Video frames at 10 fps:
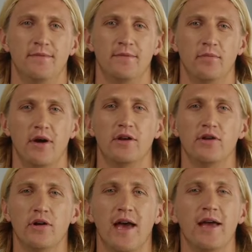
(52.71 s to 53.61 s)
Whether
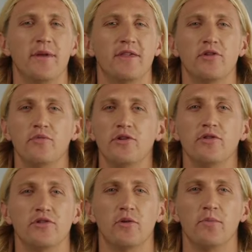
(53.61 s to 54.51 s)
you're aiming to
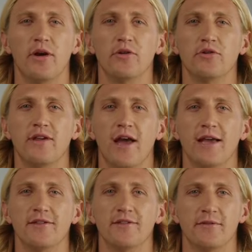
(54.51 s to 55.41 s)
reduce your bundle
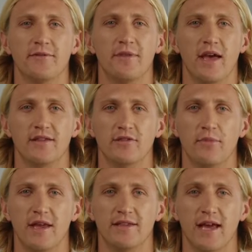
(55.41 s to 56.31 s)
size,
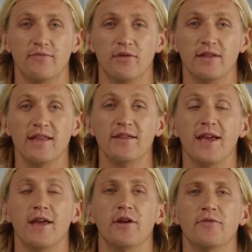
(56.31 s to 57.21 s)
customize every
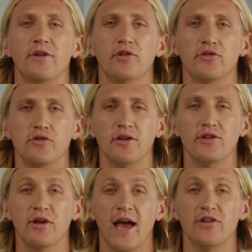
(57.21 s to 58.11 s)
detail of the user
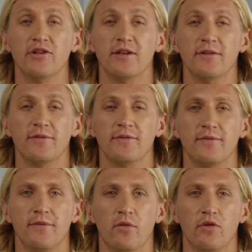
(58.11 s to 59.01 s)
interaction,
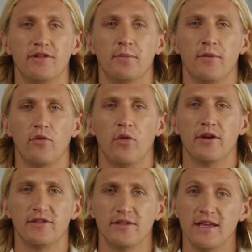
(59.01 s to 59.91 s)
or simply
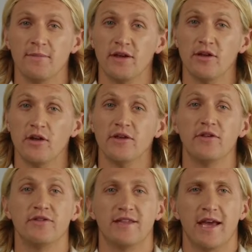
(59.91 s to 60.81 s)
want to deepen your
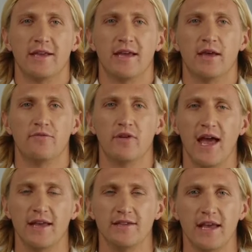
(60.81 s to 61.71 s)
understanding of
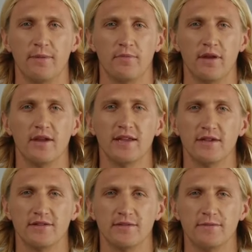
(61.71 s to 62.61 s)
React's
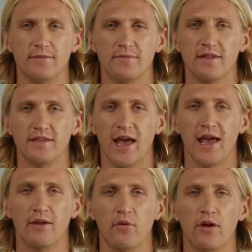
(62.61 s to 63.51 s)
capabilities, this
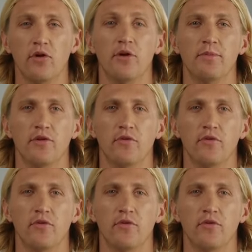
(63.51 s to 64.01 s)
guide will equip you